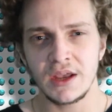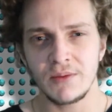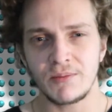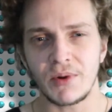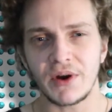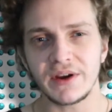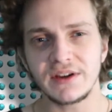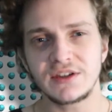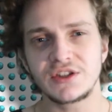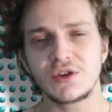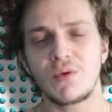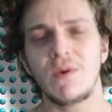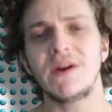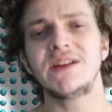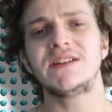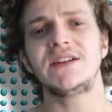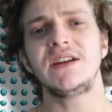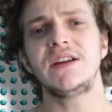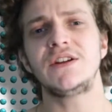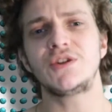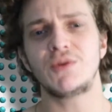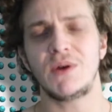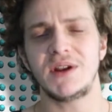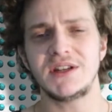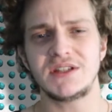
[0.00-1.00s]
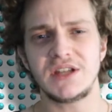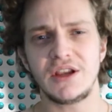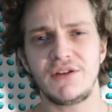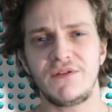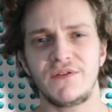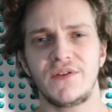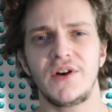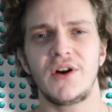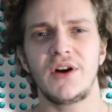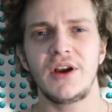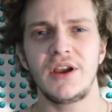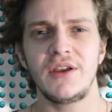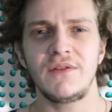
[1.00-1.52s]
By
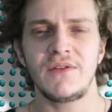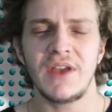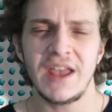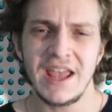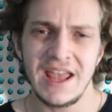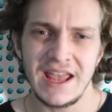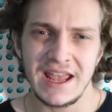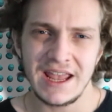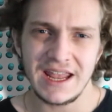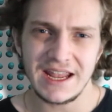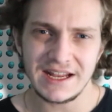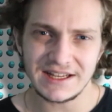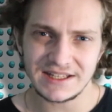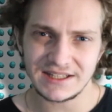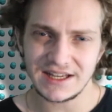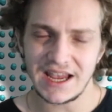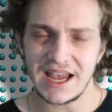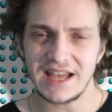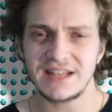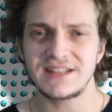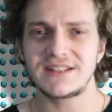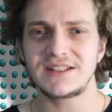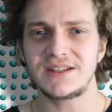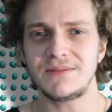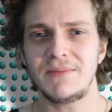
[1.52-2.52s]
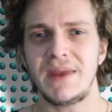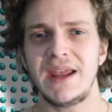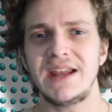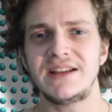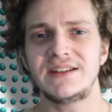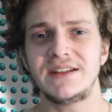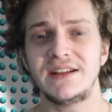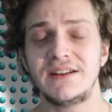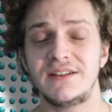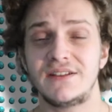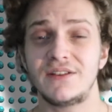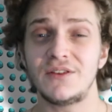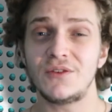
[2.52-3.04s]
2025, it's
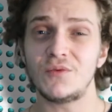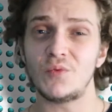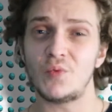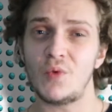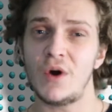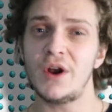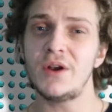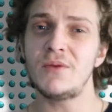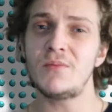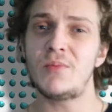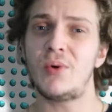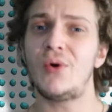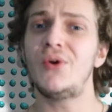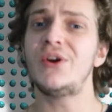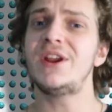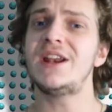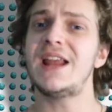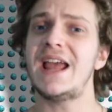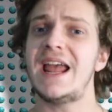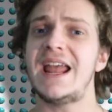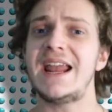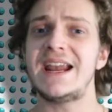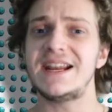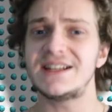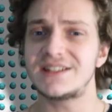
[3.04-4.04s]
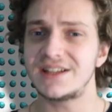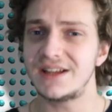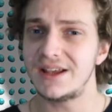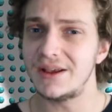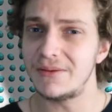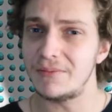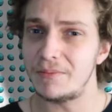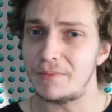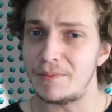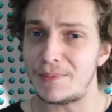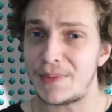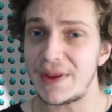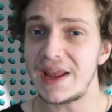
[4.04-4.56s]
estimated that 1.8
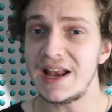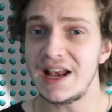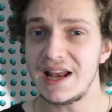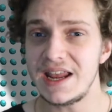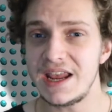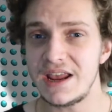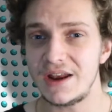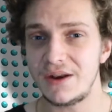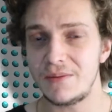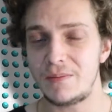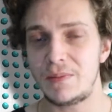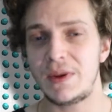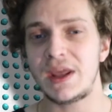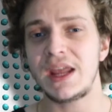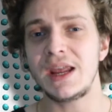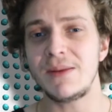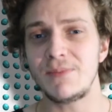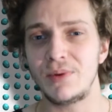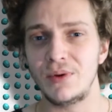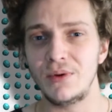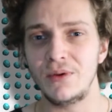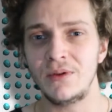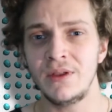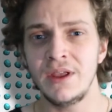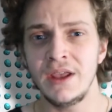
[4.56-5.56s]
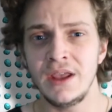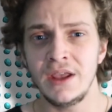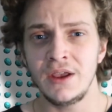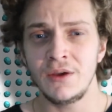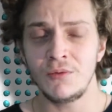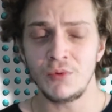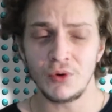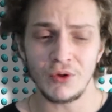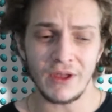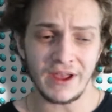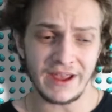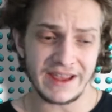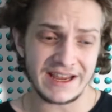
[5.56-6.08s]
billion people
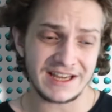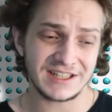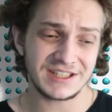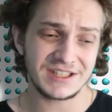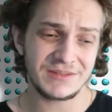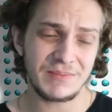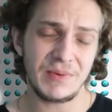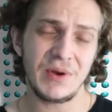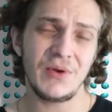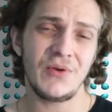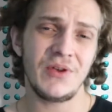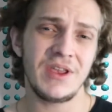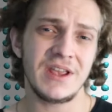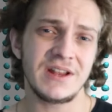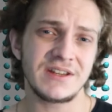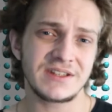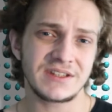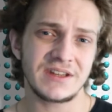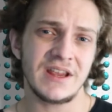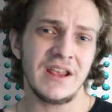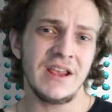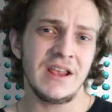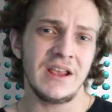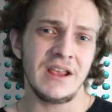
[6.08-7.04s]
will experience